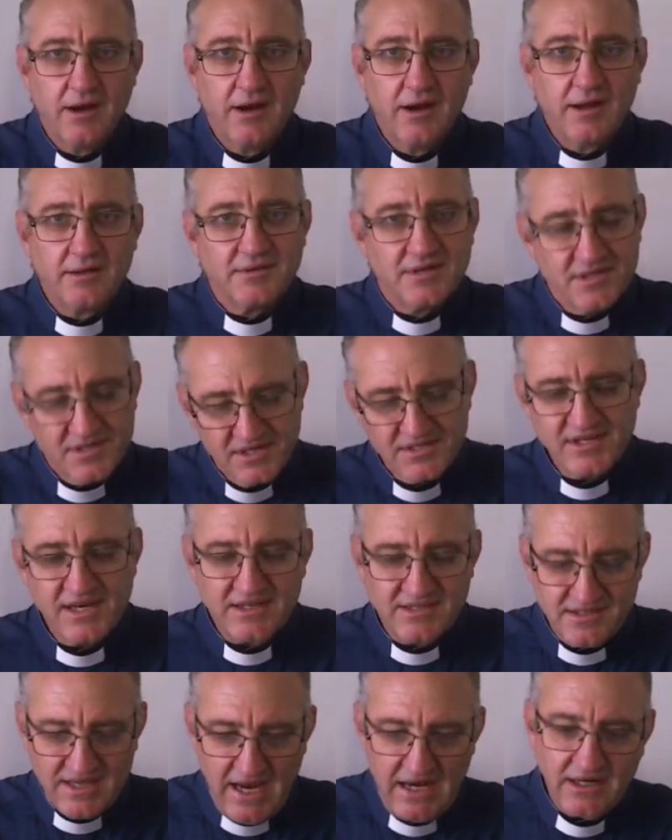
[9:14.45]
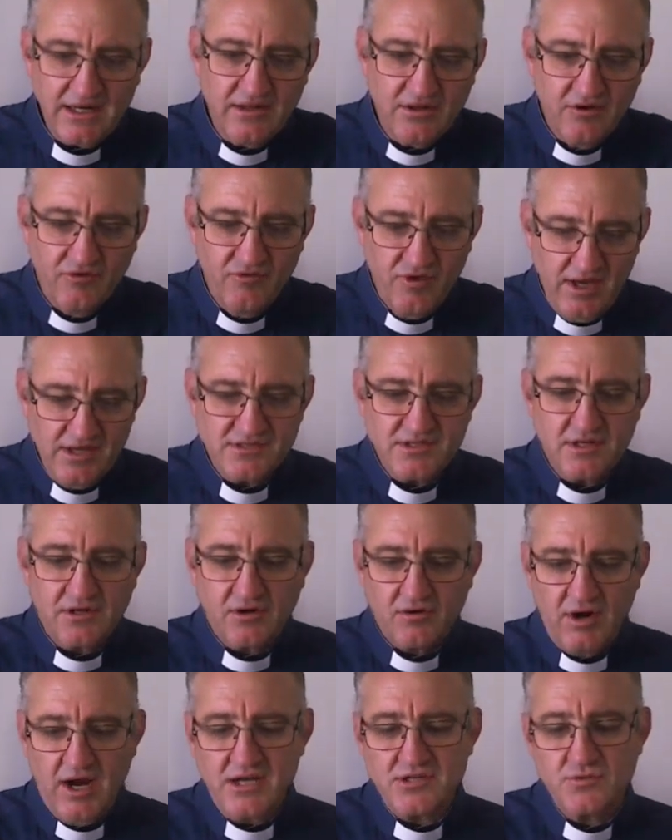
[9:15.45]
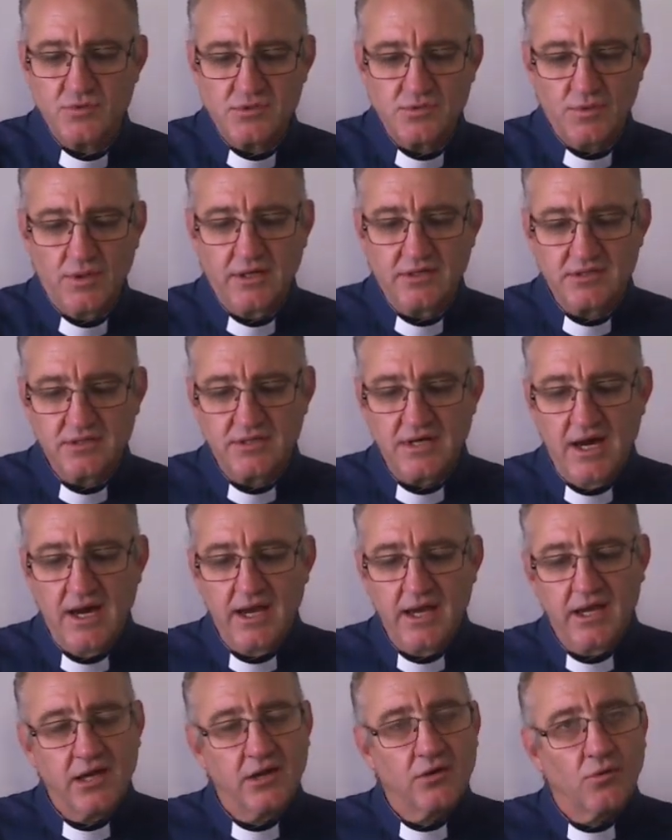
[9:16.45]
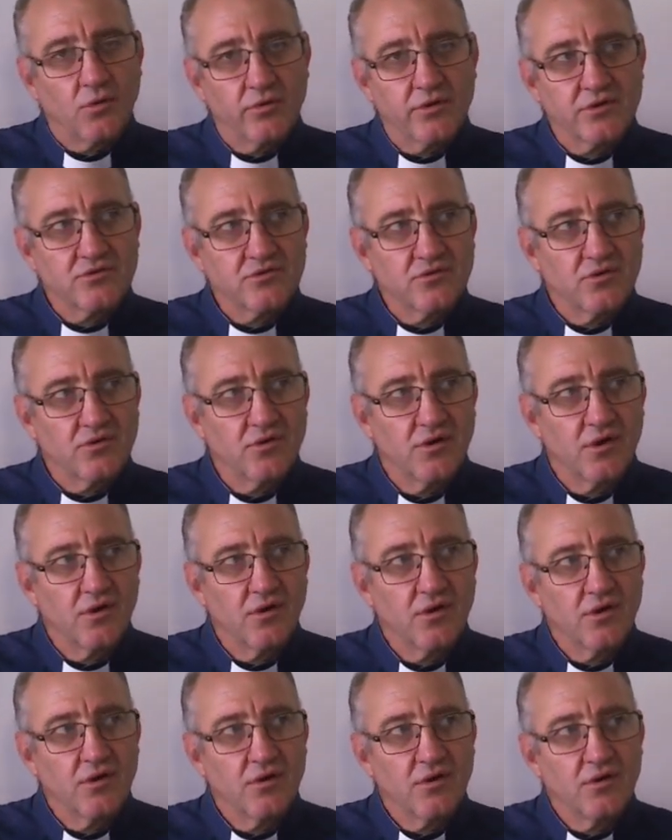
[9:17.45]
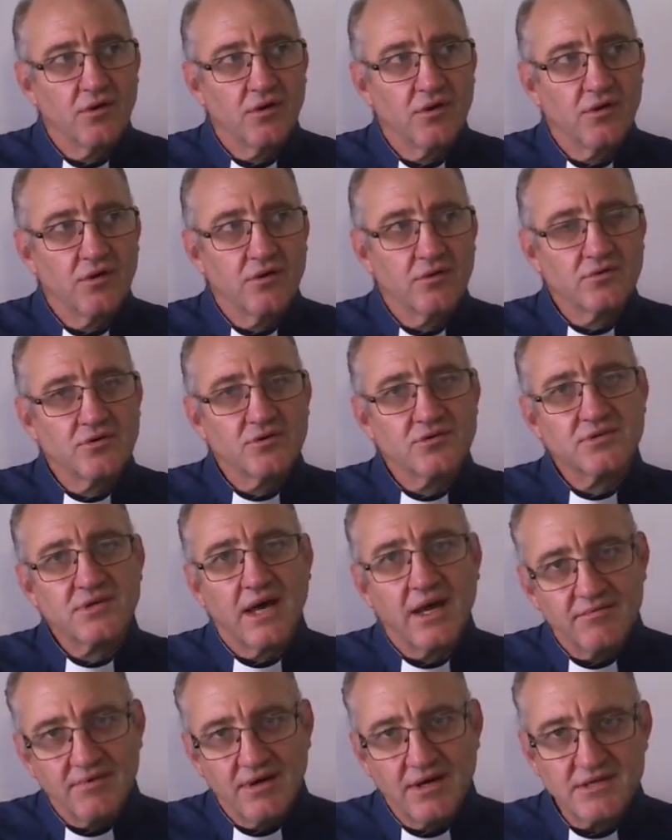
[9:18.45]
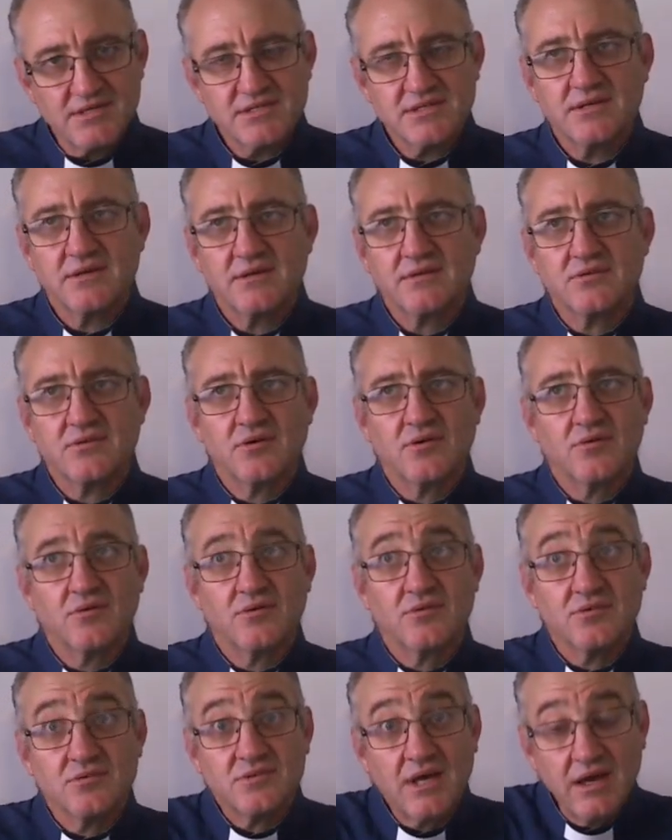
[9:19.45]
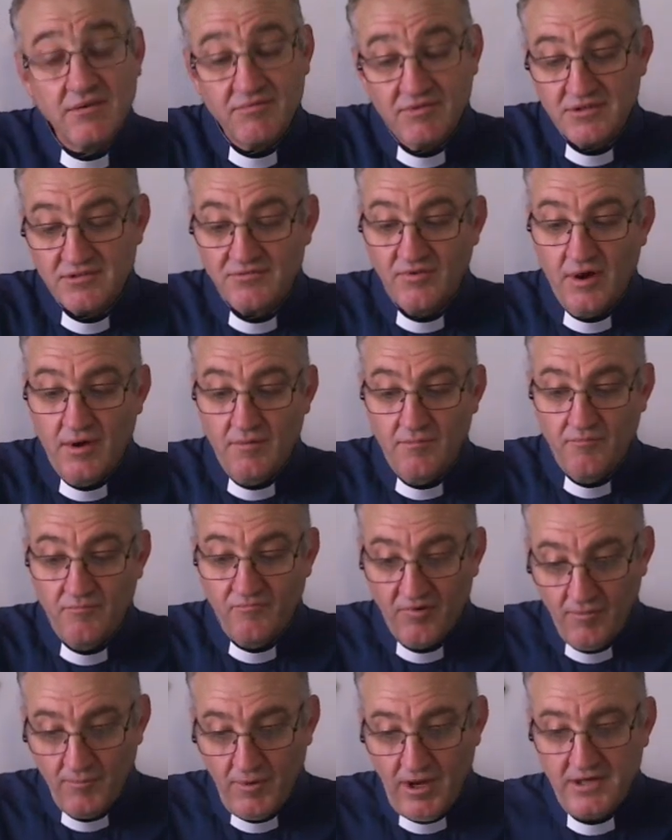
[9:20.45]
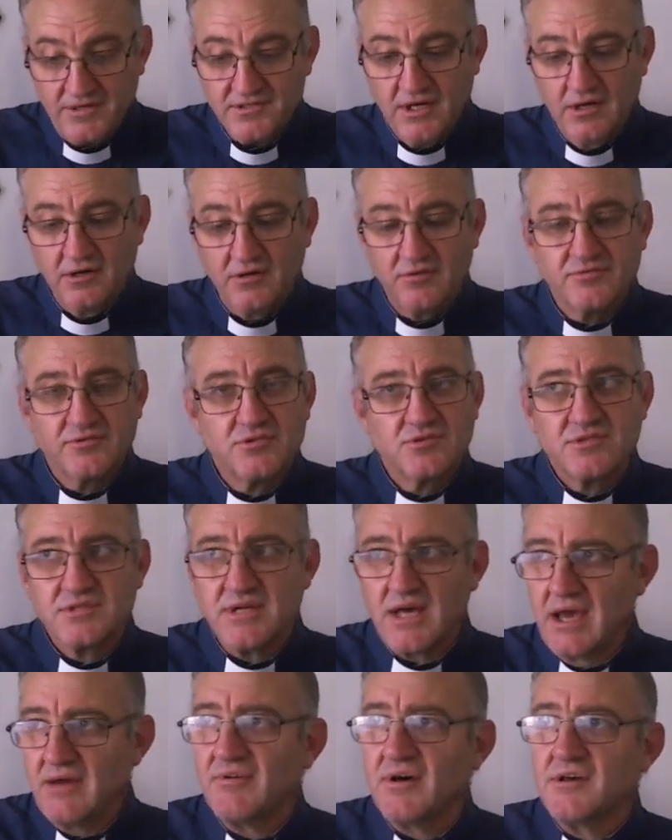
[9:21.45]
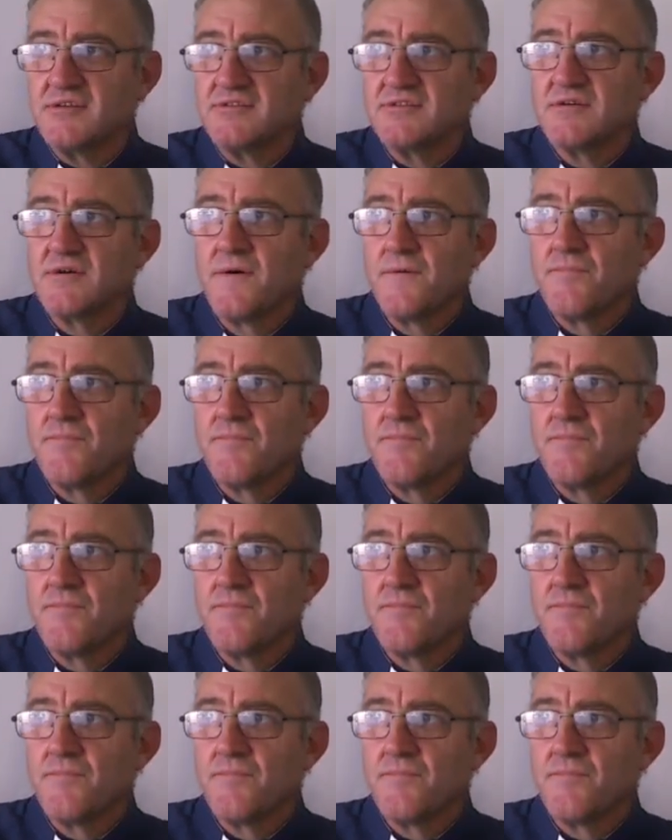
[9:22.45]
this is exactly the reason Christ was willing to die in order to save us, to save us from ourselves, to save us